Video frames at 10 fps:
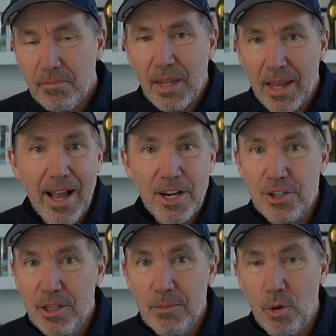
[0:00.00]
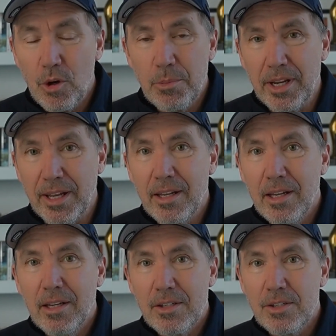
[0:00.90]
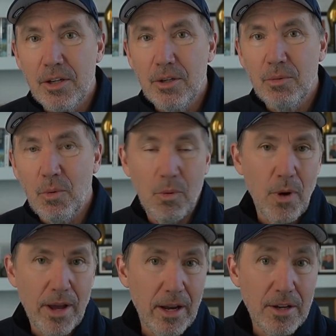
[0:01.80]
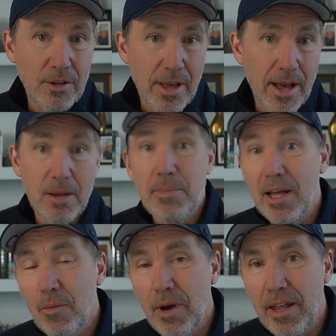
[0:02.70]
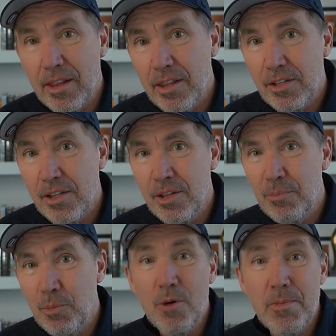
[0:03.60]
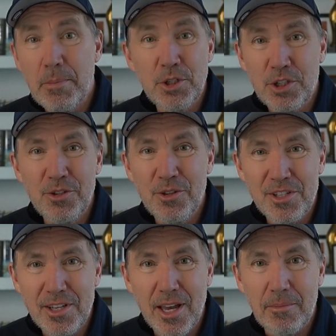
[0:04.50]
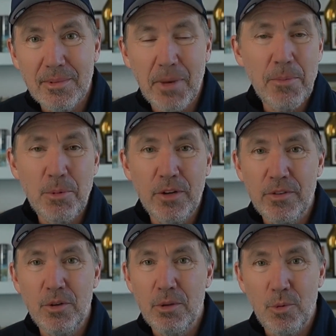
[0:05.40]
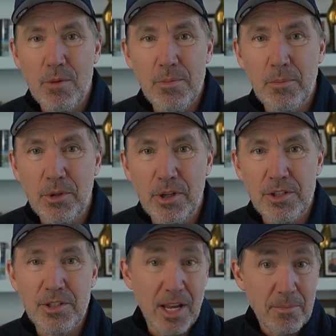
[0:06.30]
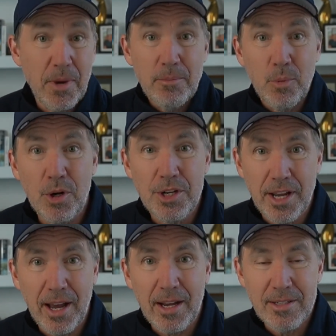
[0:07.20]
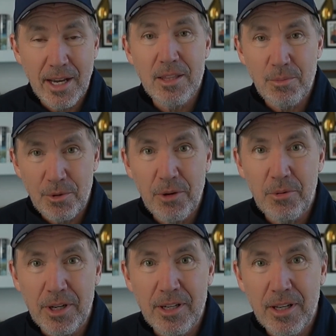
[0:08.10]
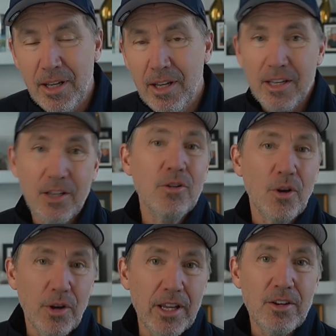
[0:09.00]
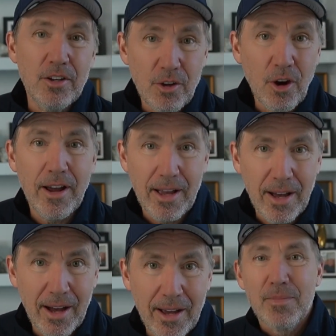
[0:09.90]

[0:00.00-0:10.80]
actually in the board meeting. So why not do that? And by the way, the board members should do the same. My point of view of the board member is take my board deck, take the pre-read, you load it into your AI